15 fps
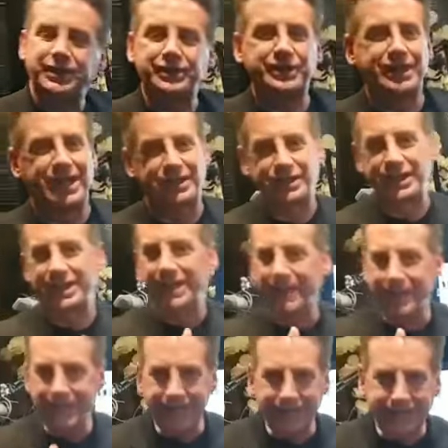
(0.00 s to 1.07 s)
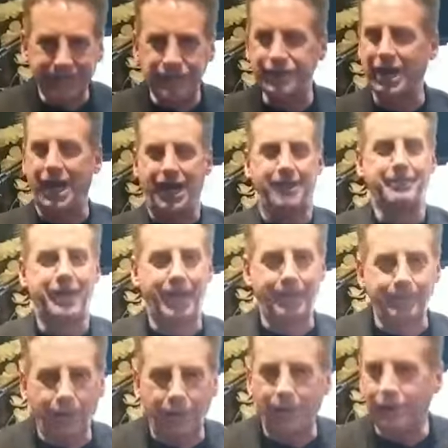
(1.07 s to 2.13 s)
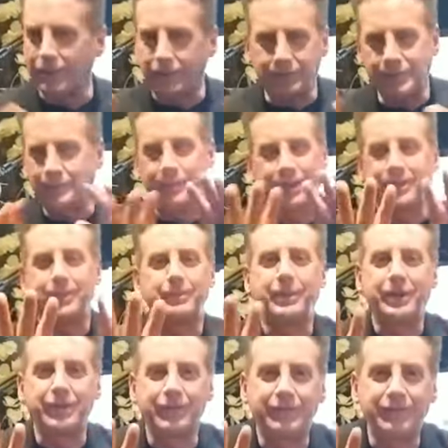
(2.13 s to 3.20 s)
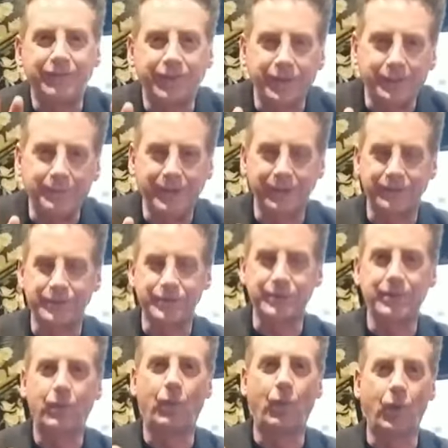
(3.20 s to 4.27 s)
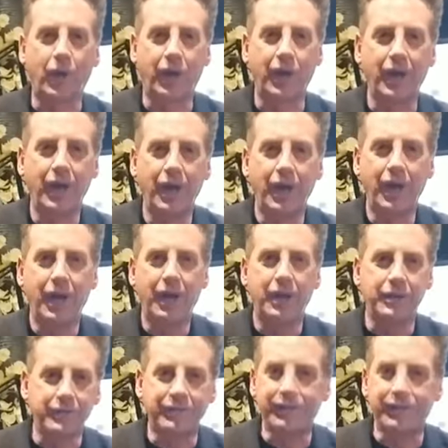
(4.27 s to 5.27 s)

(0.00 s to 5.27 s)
it's cutting edge, I'm up on, but, but the fundamentals work and they're very